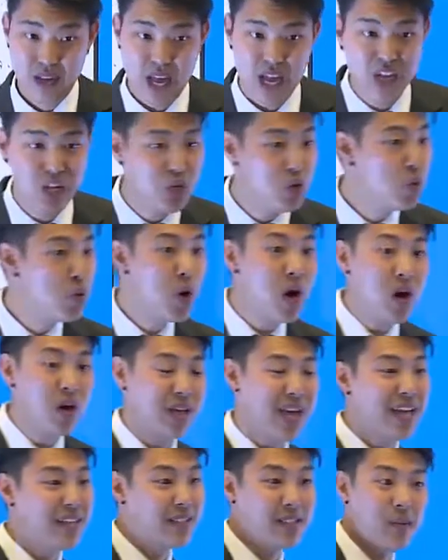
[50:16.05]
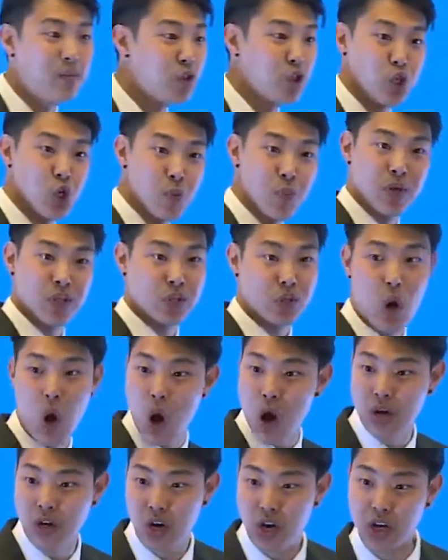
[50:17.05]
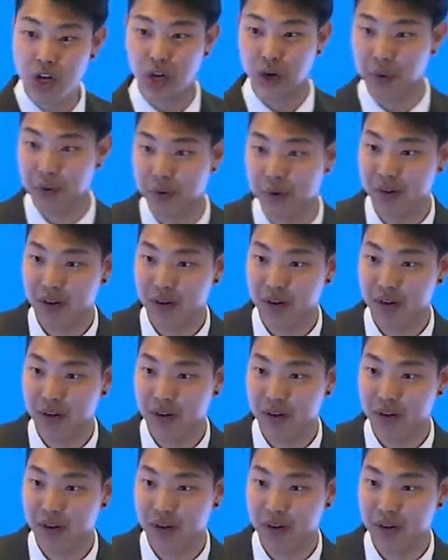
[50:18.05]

And you will get some superstar under you